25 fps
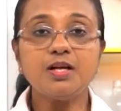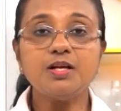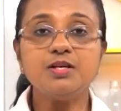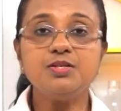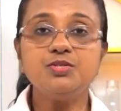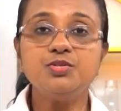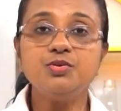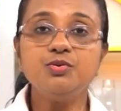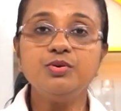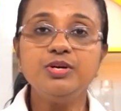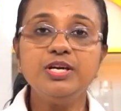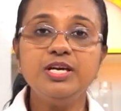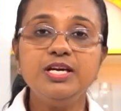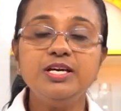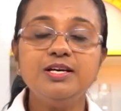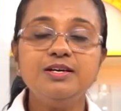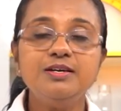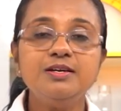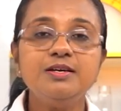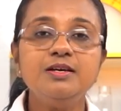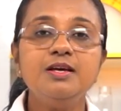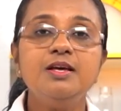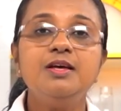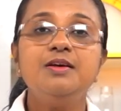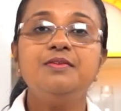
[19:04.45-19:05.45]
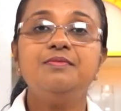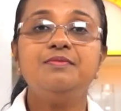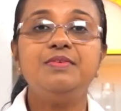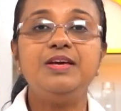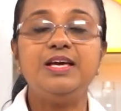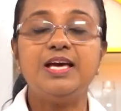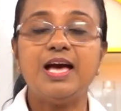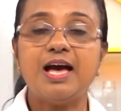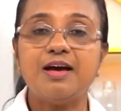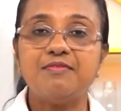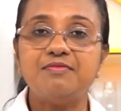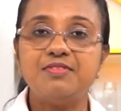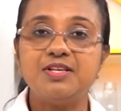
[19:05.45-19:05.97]
So here we
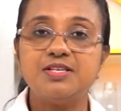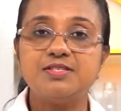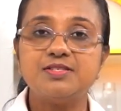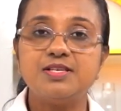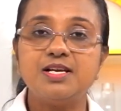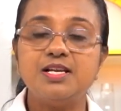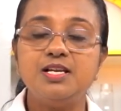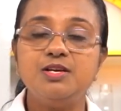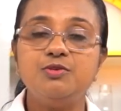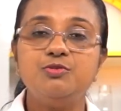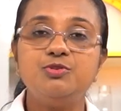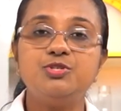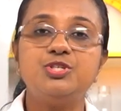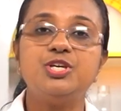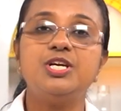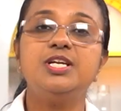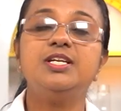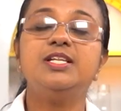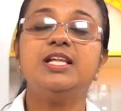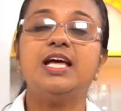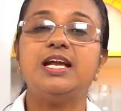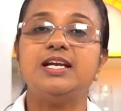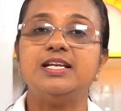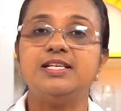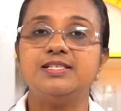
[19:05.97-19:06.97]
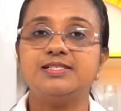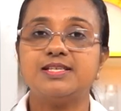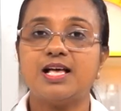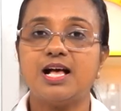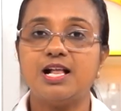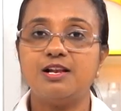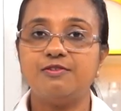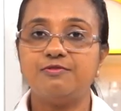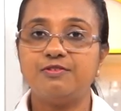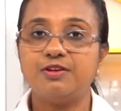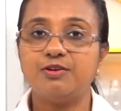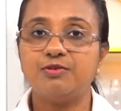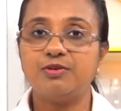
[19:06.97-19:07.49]
have the solution, that is
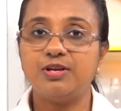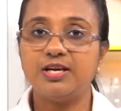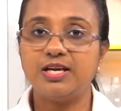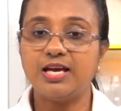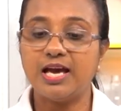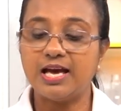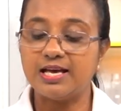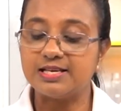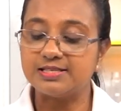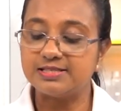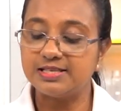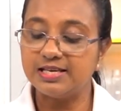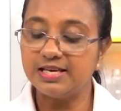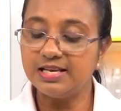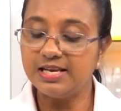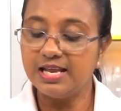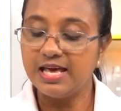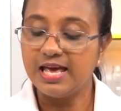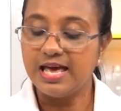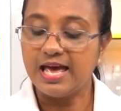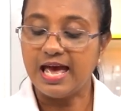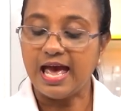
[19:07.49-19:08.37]
sulfuric acid,